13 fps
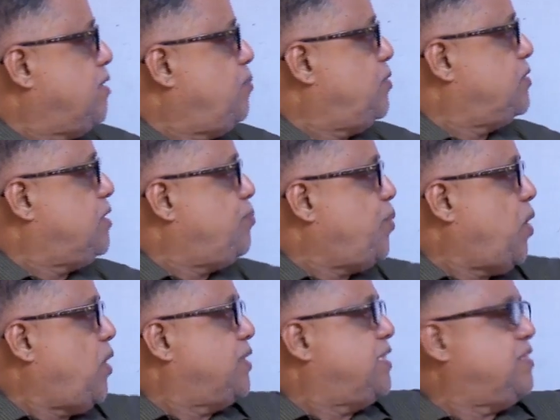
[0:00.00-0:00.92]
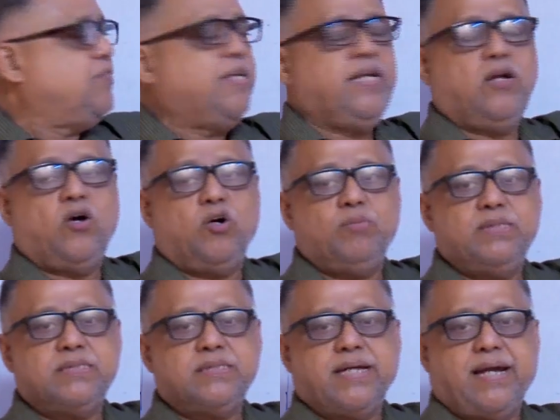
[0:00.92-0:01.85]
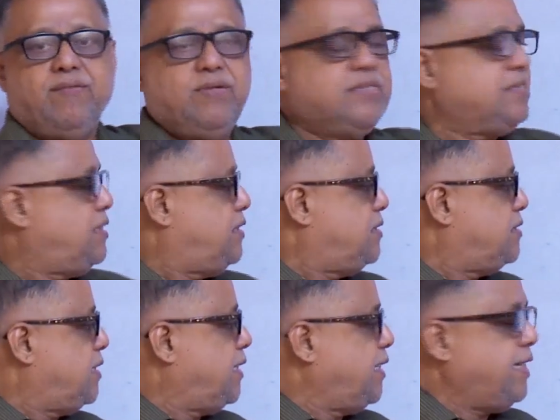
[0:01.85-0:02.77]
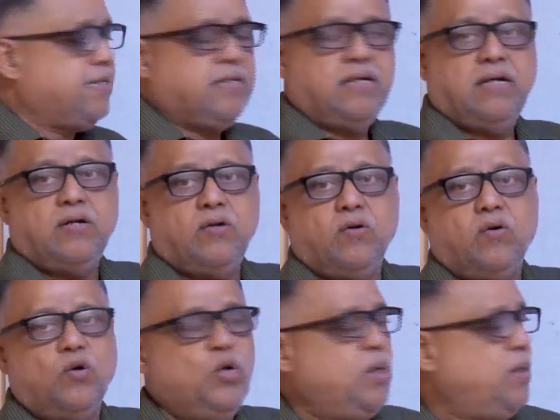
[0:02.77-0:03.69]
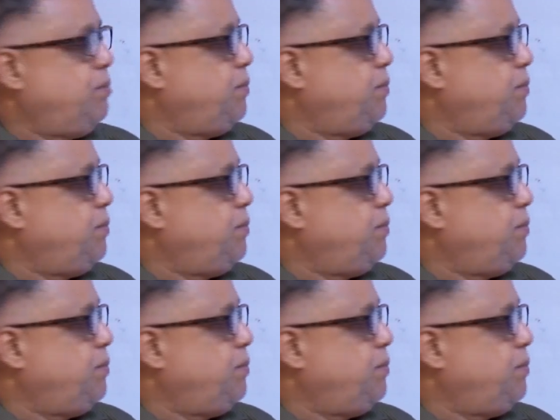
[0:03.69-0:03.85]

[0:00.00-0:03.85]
Suppose the path is very long, means can we say this is great? No.